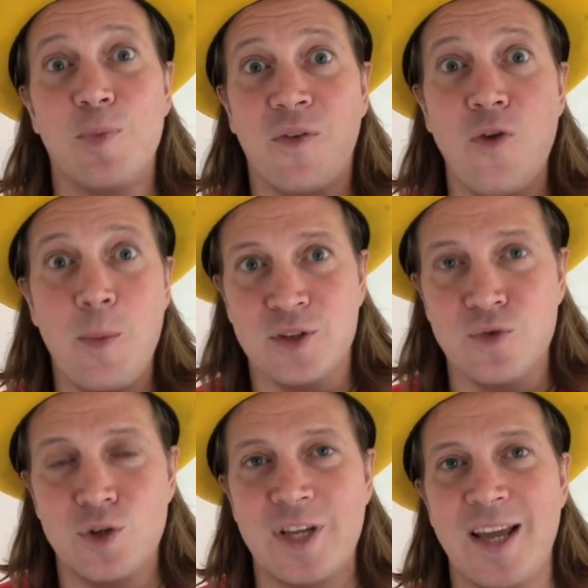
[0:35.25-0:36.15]
performance
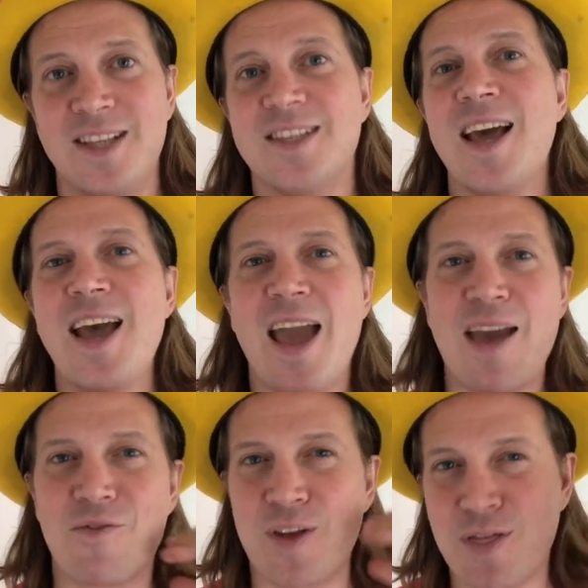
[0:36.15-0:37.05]
routines
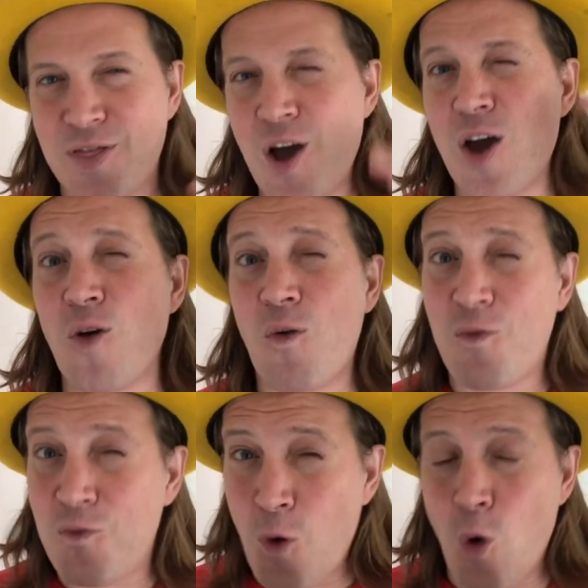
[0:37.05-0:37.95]
every third or
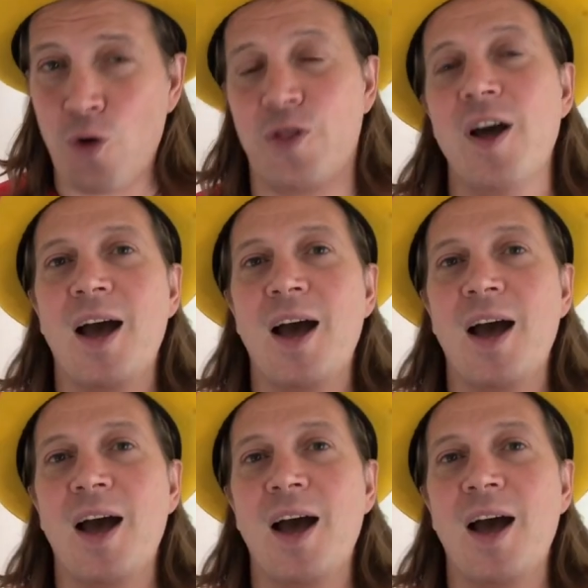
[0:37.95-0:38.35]
fourth